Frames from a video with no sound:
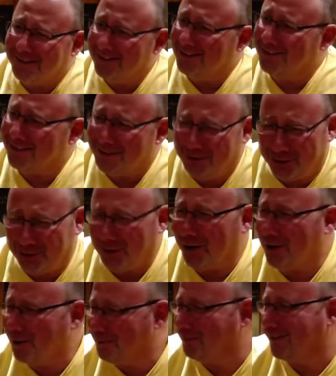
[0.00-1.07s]
It wasn't the
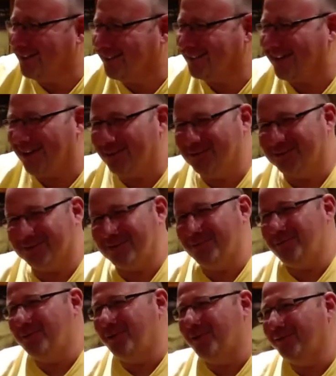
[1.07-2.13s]
Germans. That was the
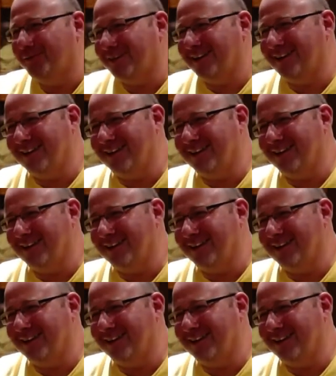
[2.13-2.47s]
movie.